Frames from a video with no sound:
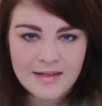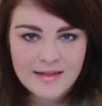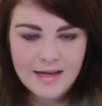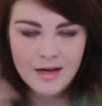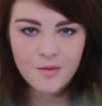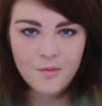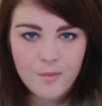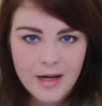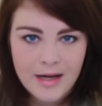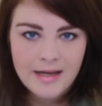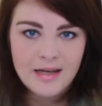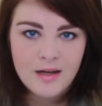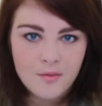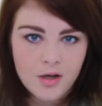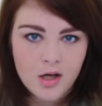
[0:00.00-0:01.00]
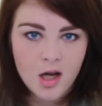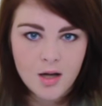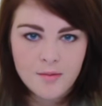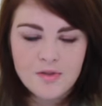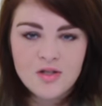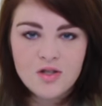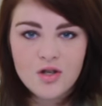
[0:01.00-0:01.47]
takeaway, they will
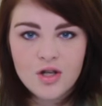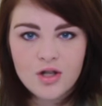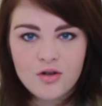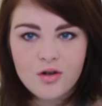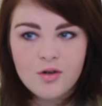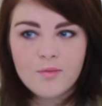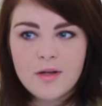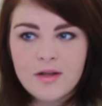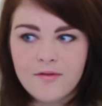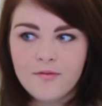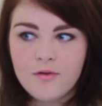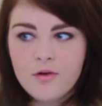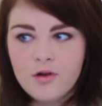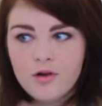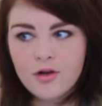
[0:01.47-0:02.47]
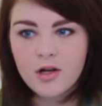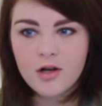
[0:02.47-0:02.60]
come to your door with the food. You